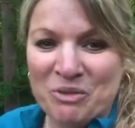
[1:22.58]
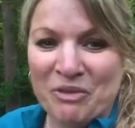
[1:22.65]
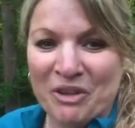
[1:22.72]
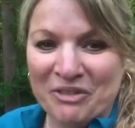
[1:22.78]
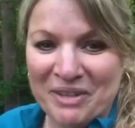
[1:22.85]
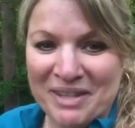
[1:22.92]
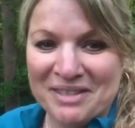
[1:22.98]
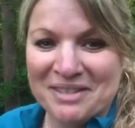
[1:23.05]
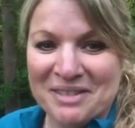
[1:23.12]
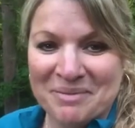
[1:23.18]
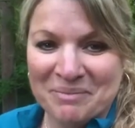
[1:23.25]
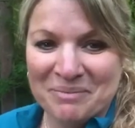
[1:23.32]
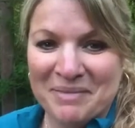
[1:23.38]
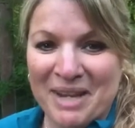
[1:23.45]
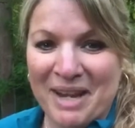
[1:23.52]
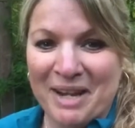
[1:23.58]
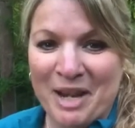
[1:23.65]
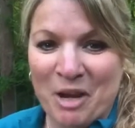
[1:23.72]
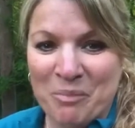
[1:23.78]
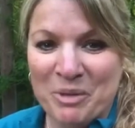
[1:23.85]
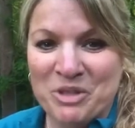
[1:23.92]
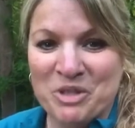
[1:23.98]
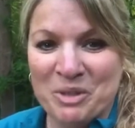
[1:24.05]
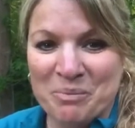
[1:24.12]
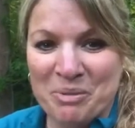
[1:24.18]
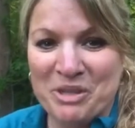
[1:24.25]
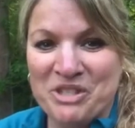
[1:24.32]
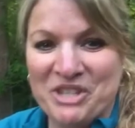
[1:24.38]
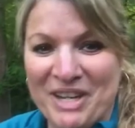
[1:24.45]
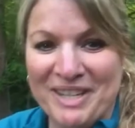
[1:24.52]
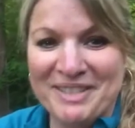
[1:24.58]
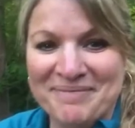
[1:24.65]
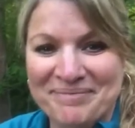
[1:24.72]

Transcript: you've earned this and how much you're appreciated.